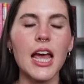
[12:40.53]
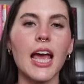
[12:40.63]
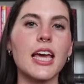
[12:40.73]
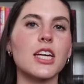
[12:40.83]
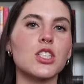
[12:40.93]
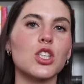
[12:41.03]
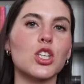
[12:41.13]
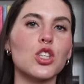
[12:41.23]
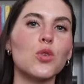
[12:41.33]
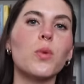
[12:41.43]
and
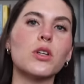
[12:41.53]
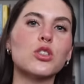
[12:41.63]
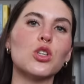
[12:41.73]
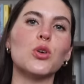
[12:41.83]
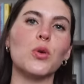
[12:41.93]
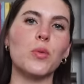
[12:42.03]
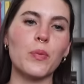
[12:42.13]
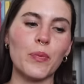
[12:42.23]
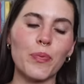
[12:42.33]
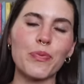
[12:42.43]
you will too
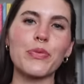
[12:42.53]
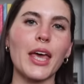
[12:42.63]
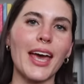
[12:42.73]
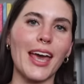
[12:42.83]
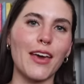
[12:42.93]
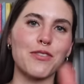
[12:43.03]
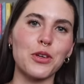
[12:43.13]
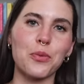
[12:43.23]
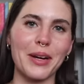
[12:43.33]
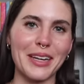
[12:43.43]
if
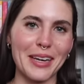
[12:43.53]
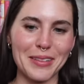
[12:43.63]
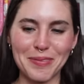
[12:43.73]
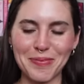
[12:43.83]
you read it.